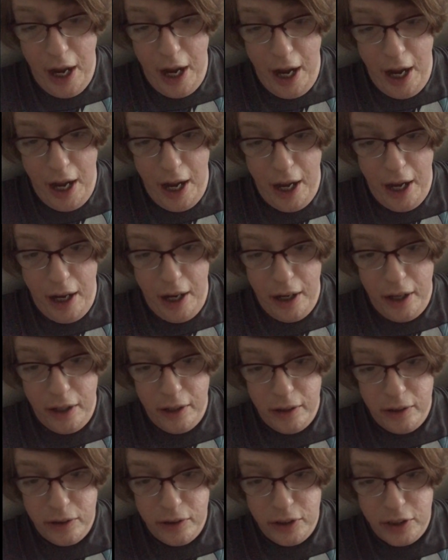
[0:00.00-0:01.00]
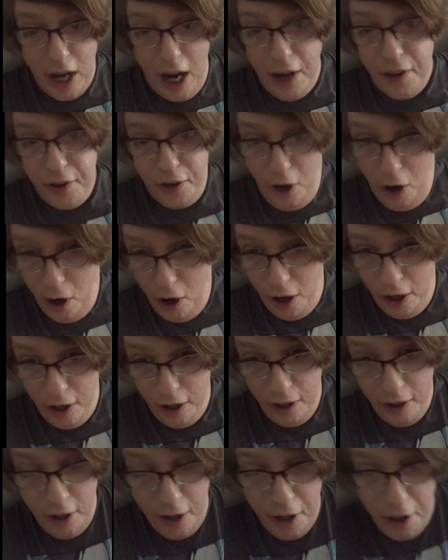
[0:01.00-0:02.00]
uh, side of the
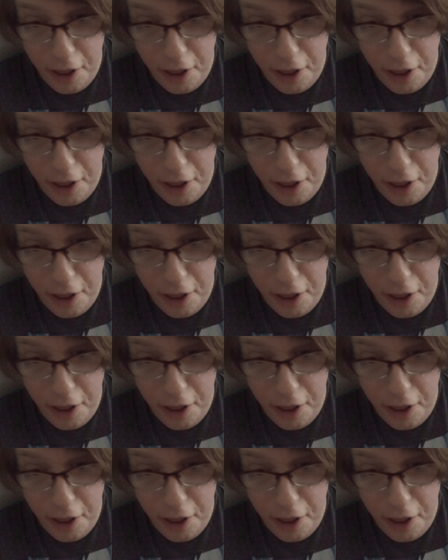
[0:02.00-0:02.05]
car.